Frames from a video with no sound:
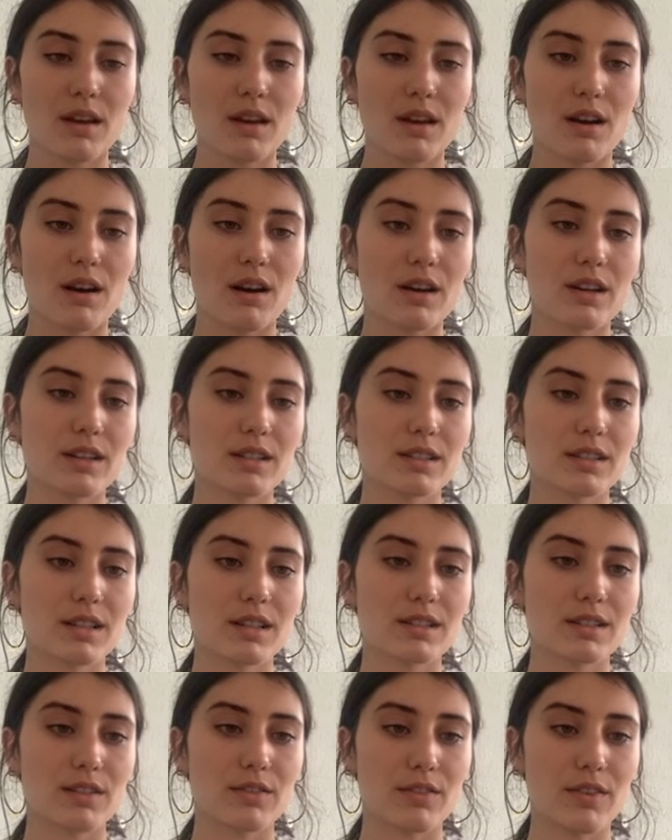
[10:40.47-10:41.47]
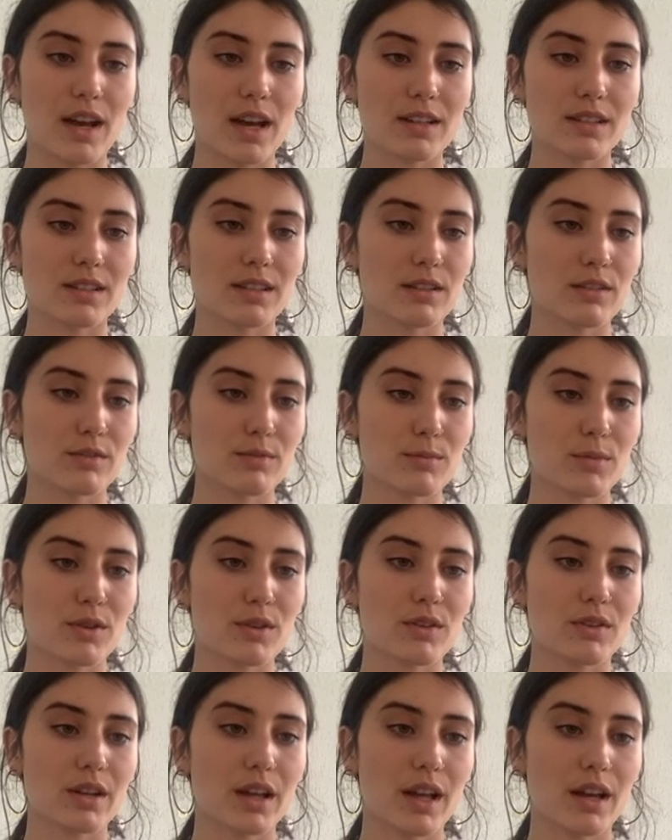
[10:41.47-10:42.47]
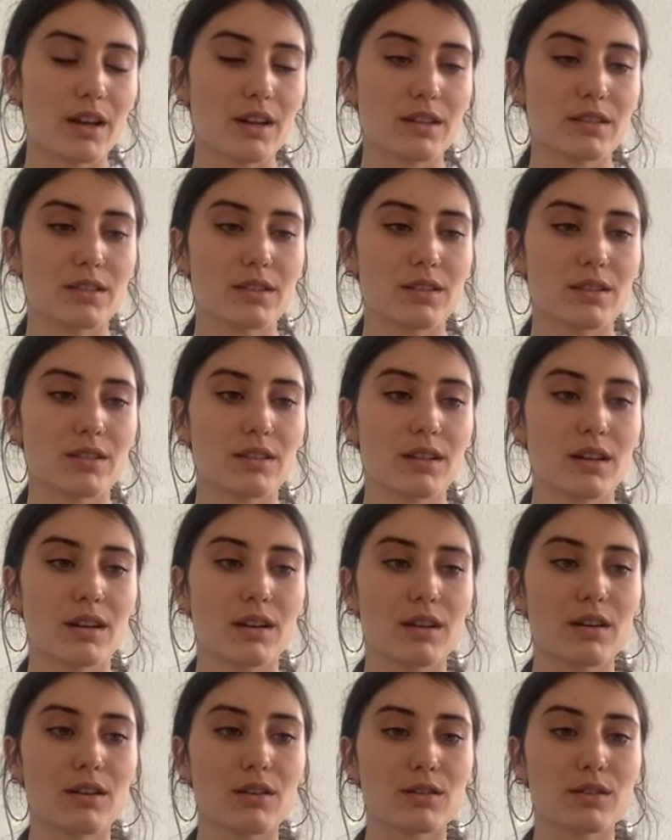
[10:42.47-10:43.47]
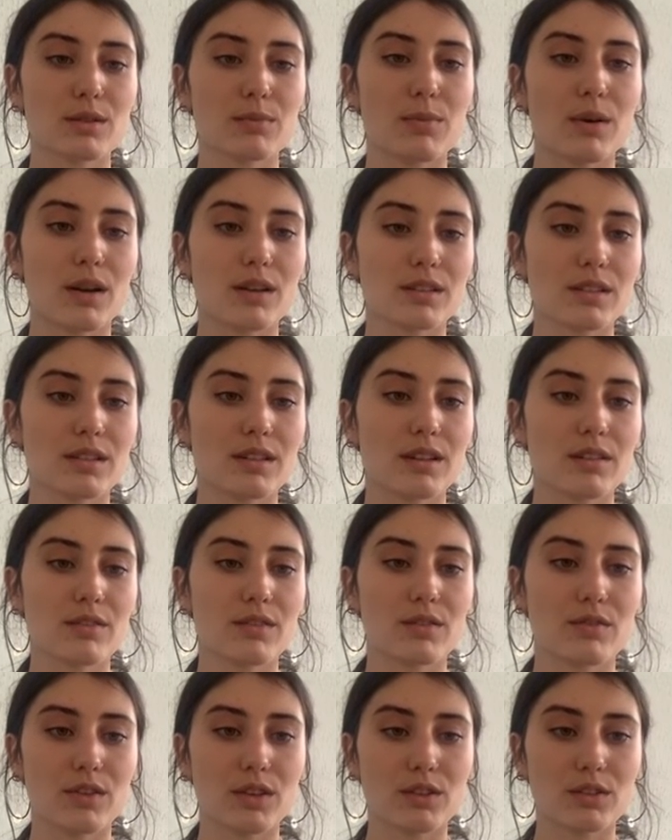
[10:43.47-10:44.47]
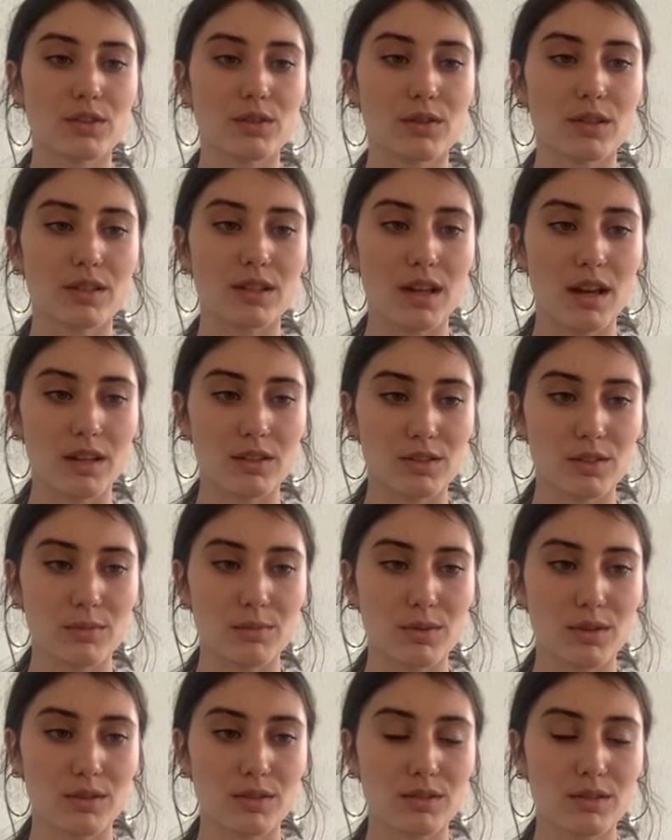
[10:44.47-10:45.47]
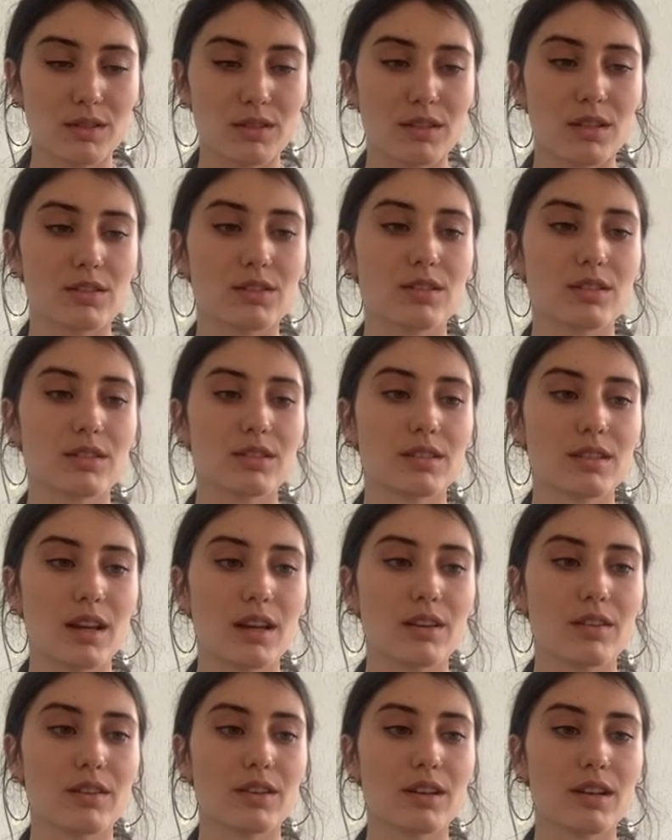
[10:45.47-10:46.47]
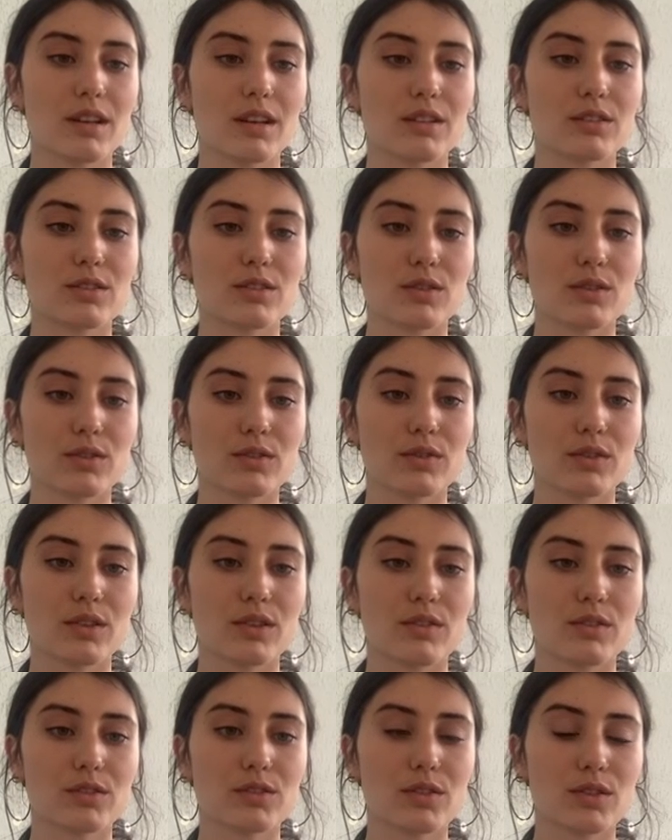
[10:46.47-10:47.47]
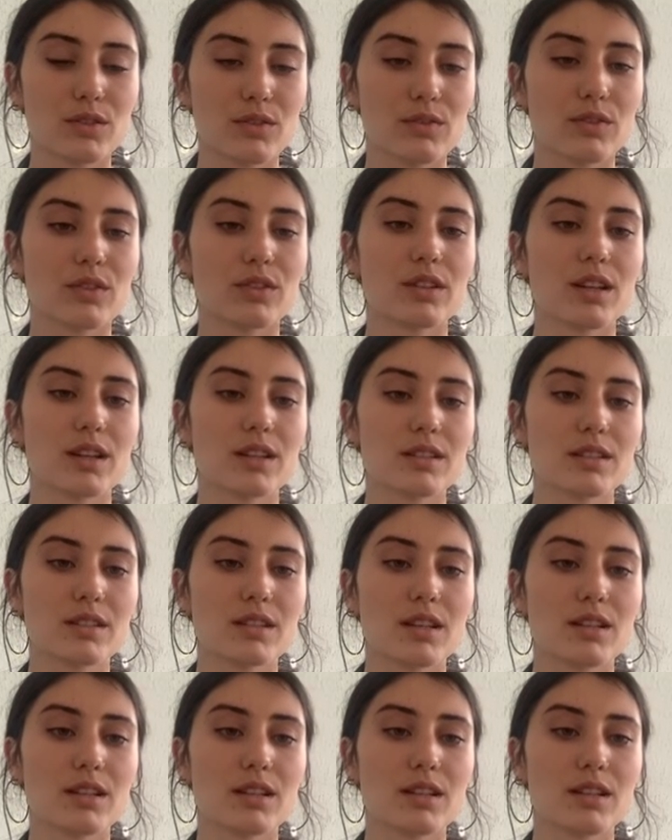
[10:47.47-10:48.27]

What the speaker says: Honesty is a facet of moral character that connotes positive and virtuous attributes such as integrity, truthfulness,